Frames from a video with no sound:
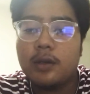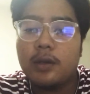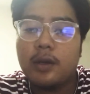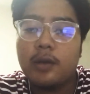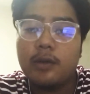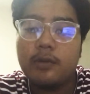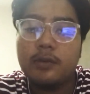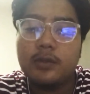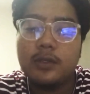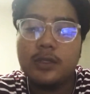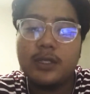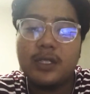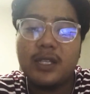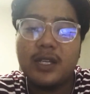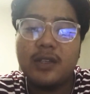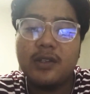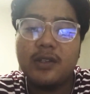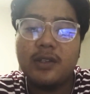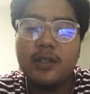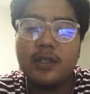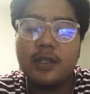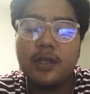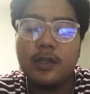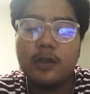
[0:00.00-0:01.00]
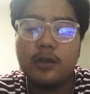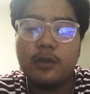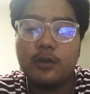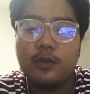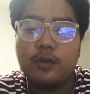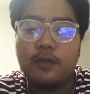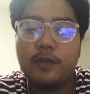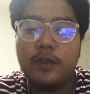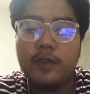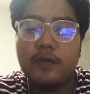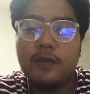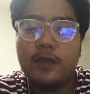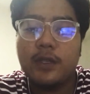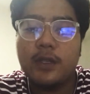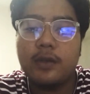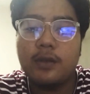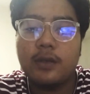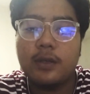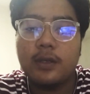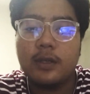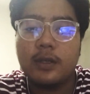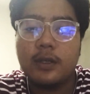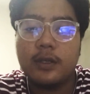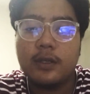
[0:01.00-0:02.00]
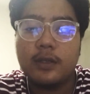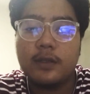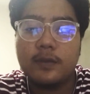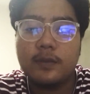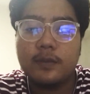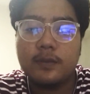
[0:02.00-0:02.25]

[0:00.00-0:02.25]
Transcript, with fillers: around 10 ringgit to 15 ringgit